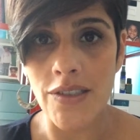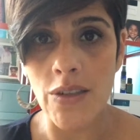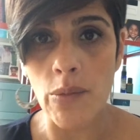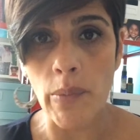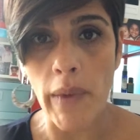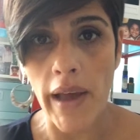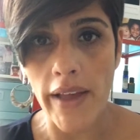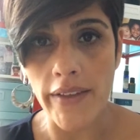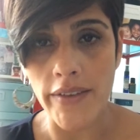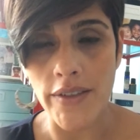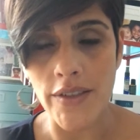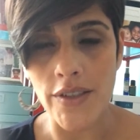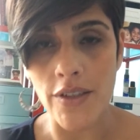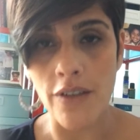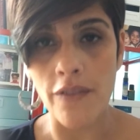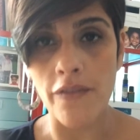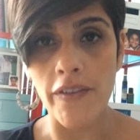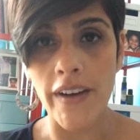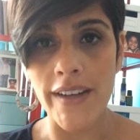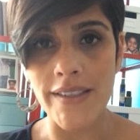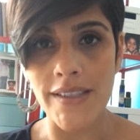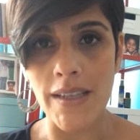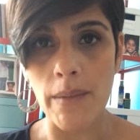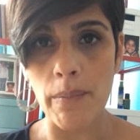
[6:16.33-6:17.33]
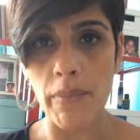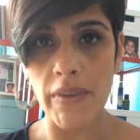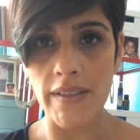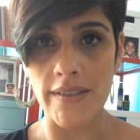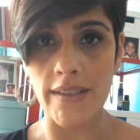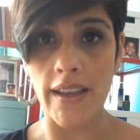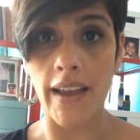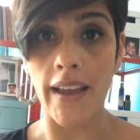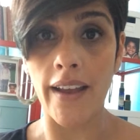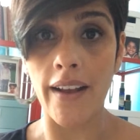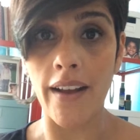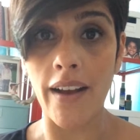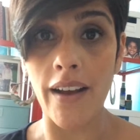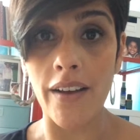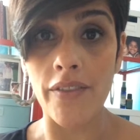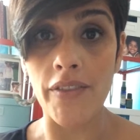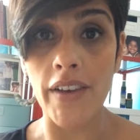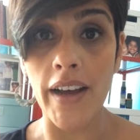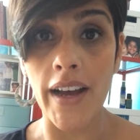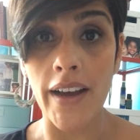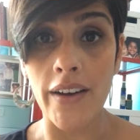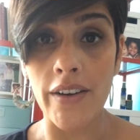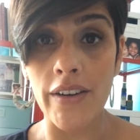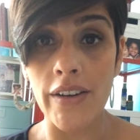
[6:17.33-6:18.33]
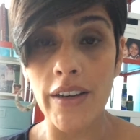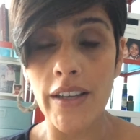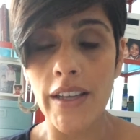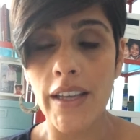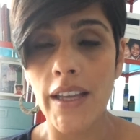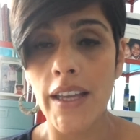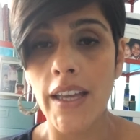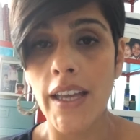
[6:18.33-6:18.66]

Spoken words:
is to balance your Vata, Pitta, and Kapha out.